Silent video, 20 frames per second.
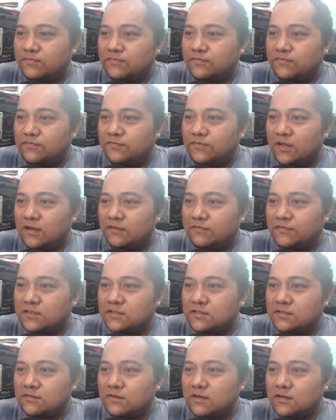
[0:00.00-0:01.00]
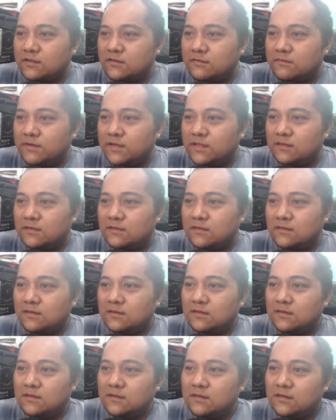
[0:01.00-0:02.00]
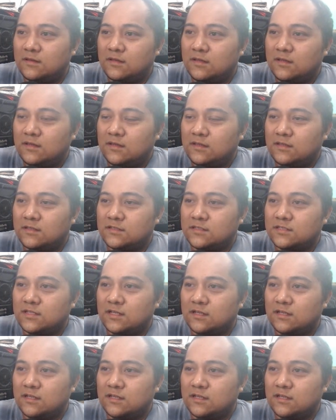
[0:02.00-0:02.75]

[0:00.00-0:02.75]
fluff. It's so hard to read. There's a single